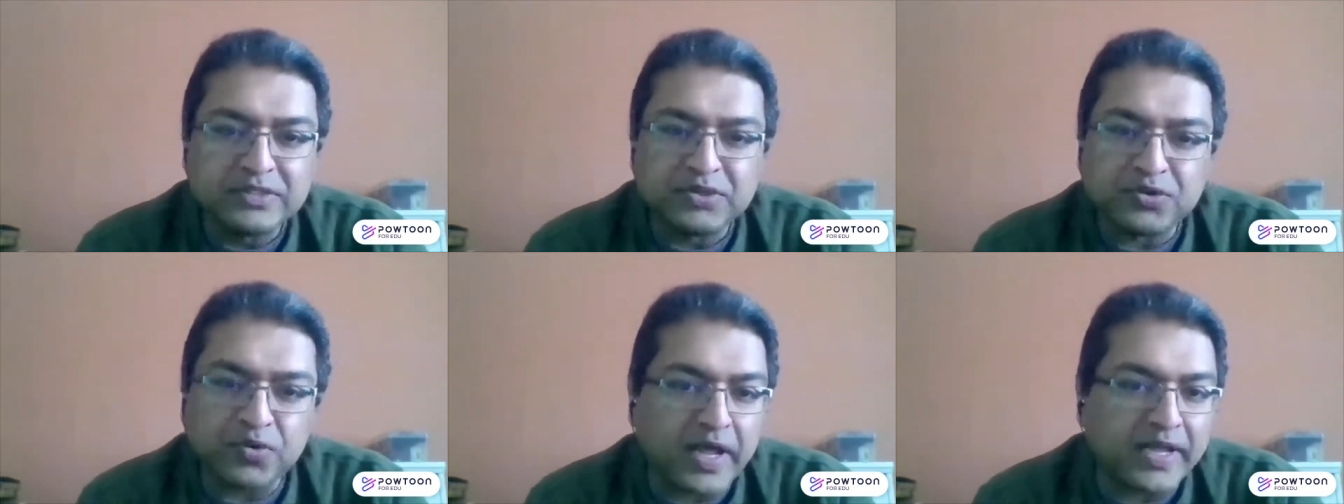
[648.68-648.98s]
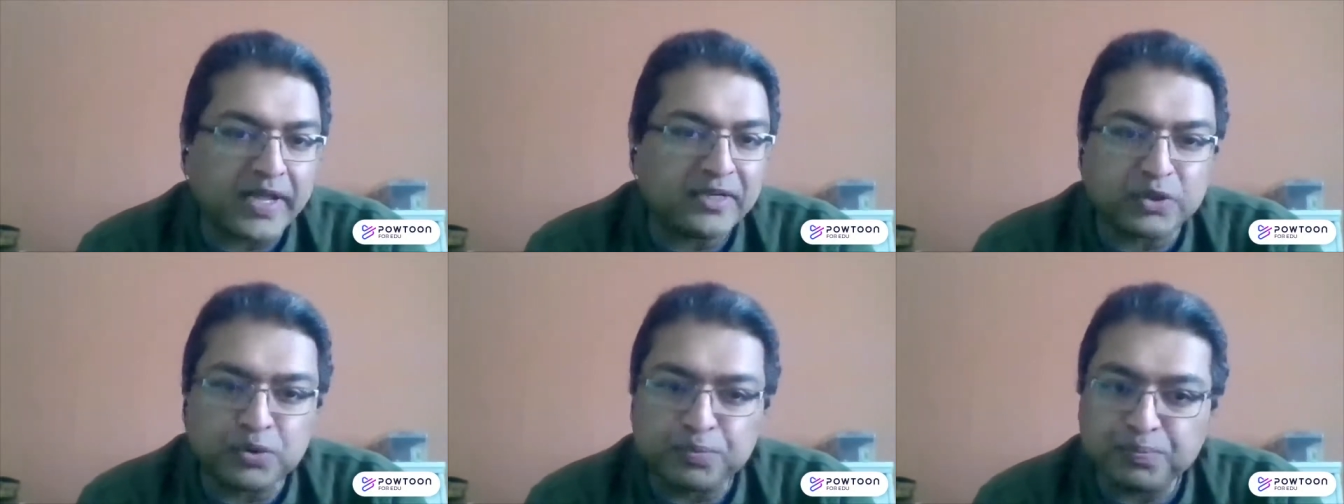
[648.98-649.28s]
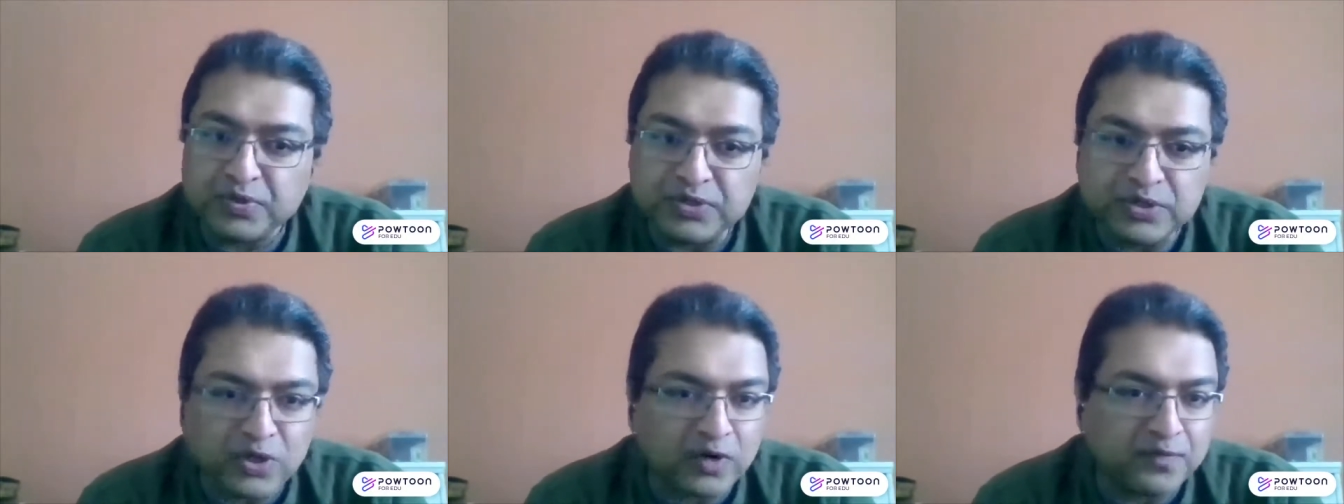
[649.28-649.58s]
trying to
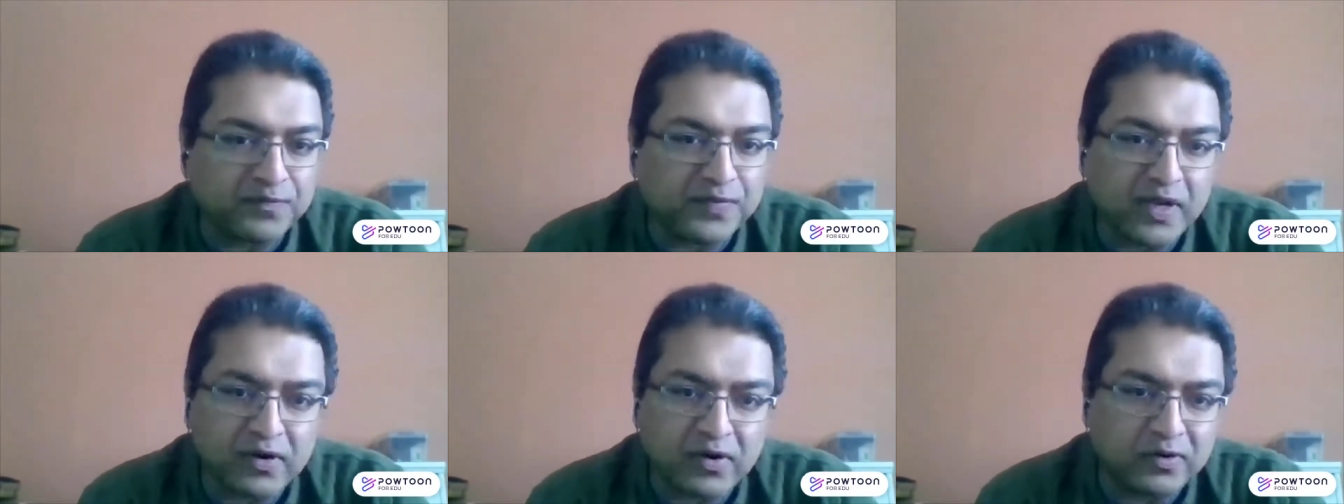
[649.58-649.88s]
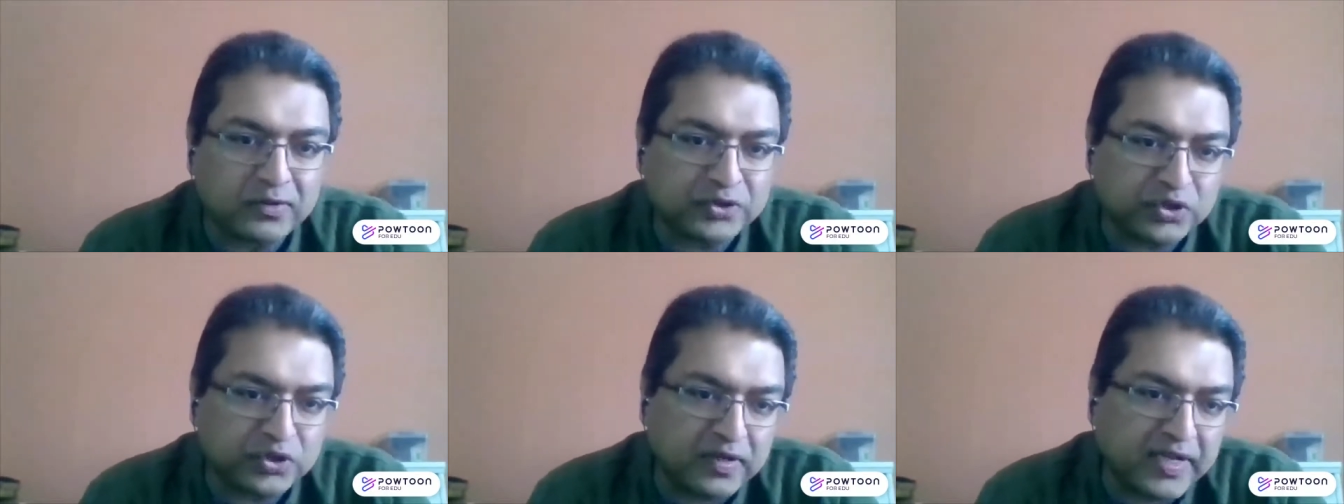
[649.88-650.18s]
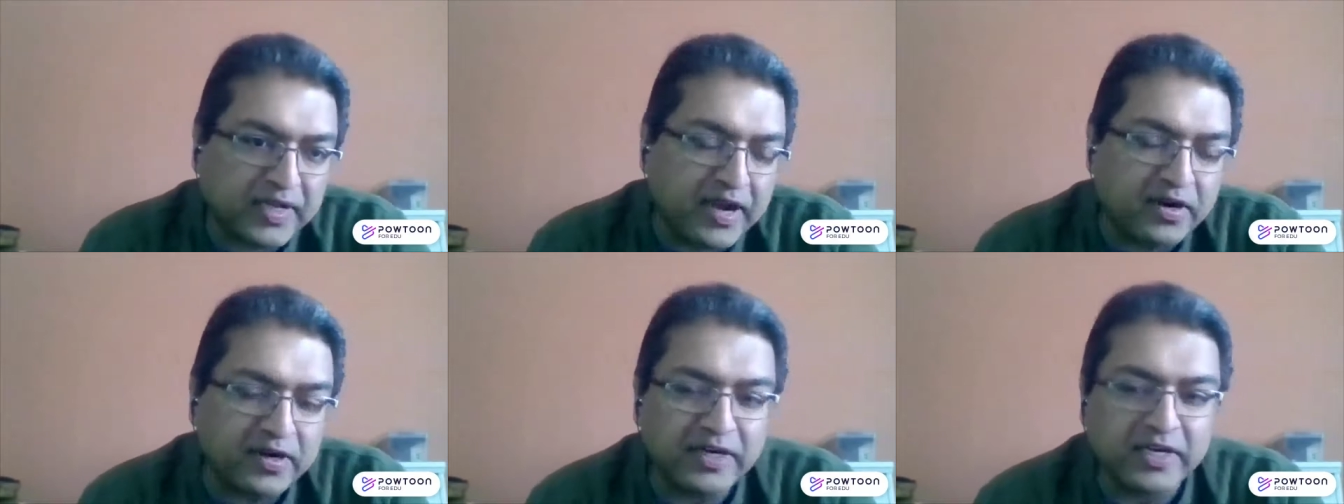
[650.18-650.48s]
preserve their
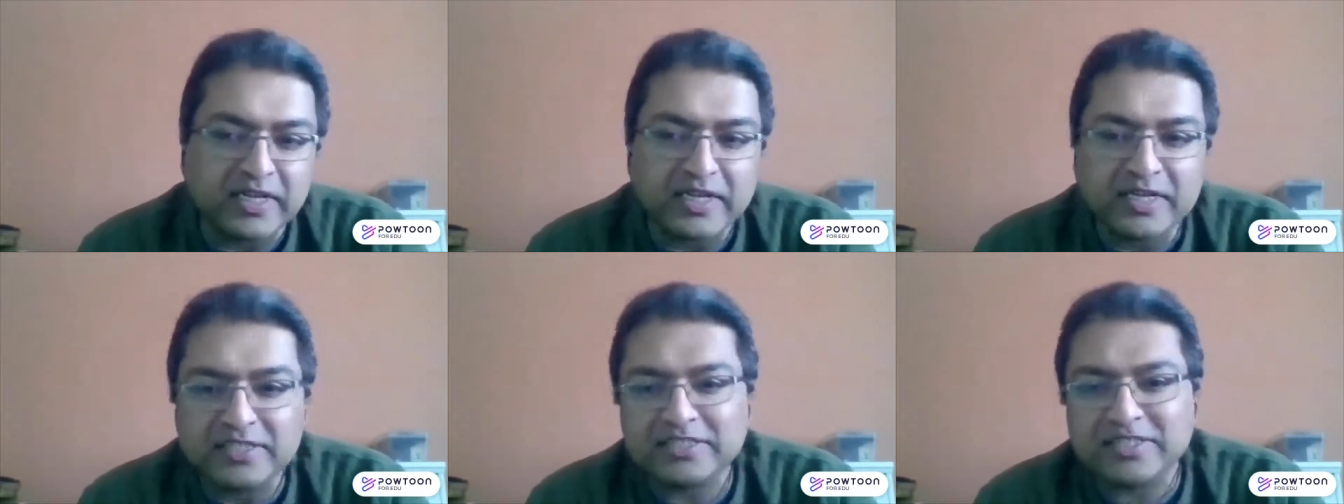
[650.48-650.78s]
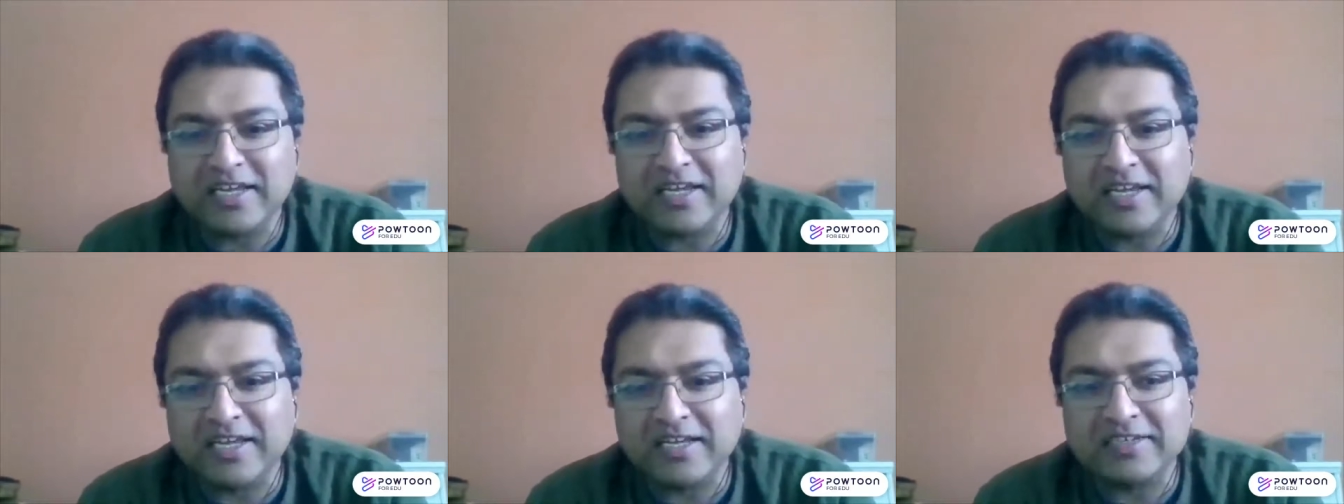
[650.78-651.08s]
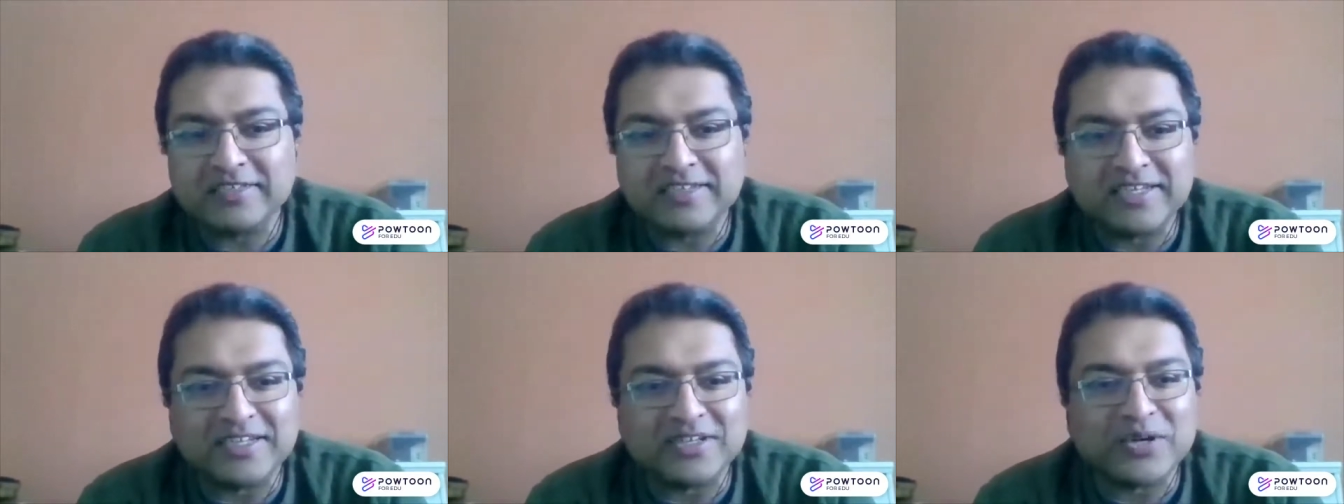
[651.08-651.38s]
cultural heritage
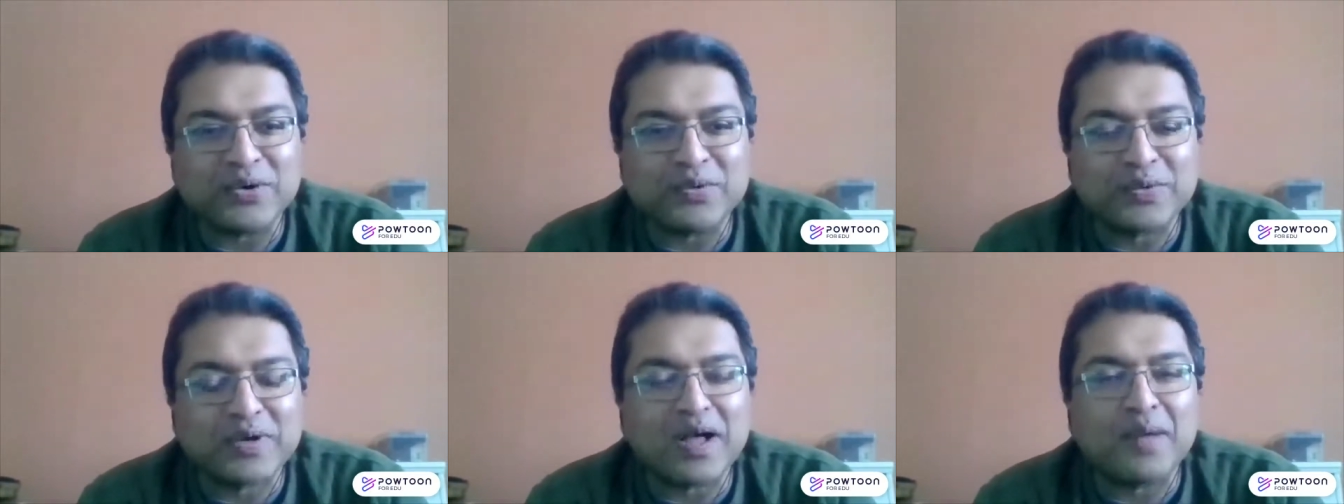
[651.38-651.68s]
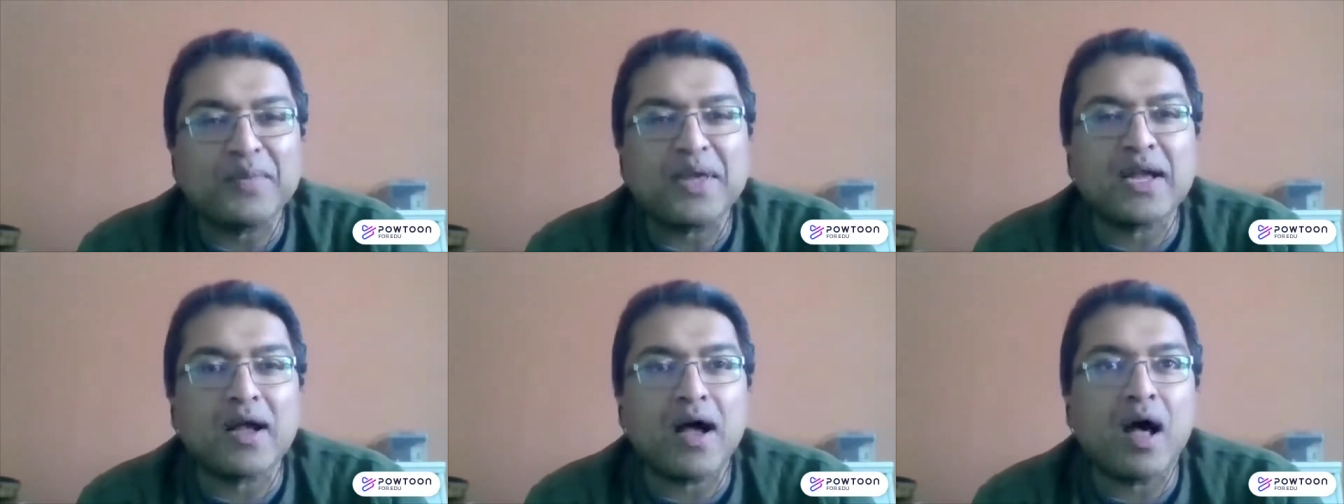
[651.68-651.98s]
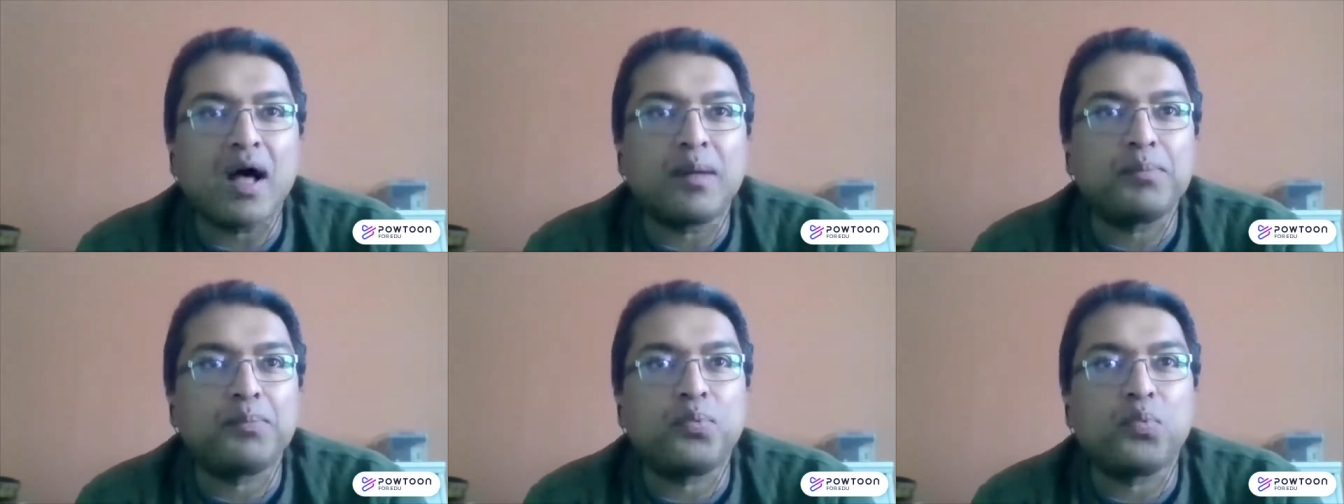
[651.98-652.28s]
and you know coming
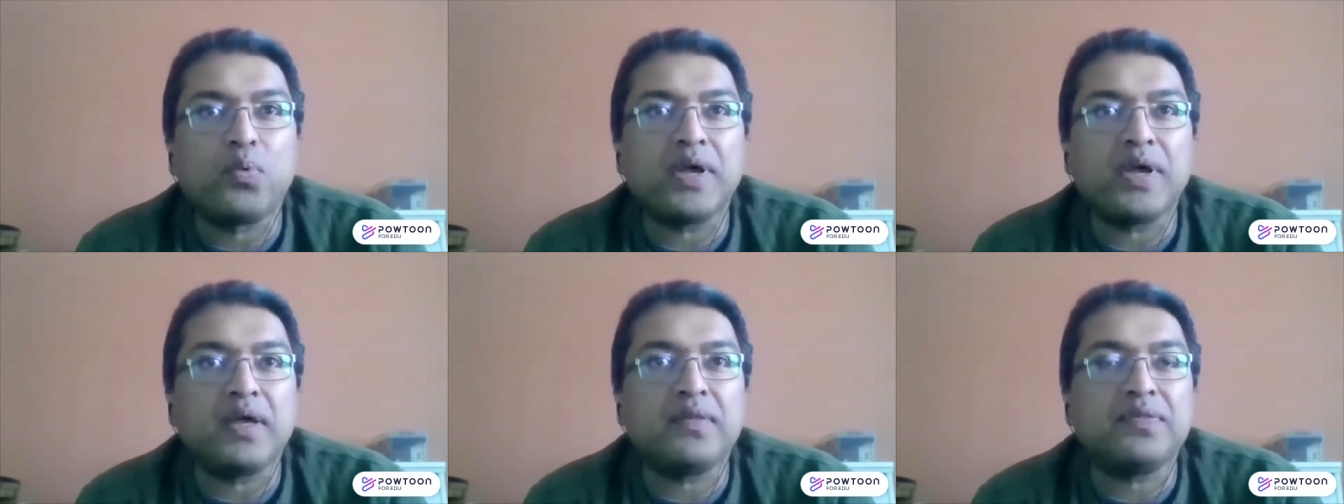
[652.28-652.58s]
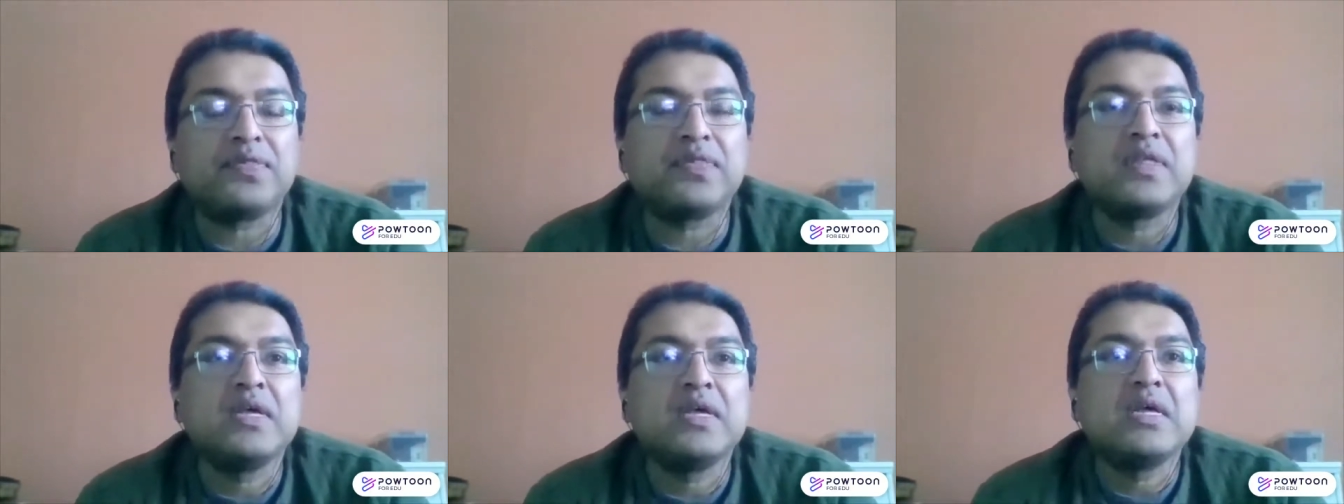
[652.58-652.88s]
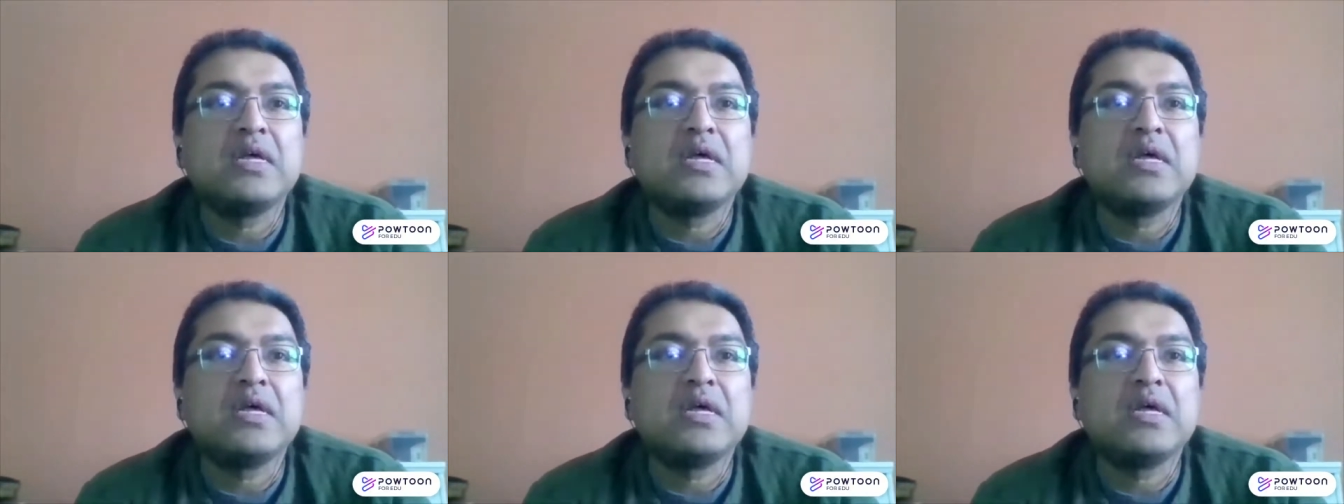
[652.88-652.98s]
up with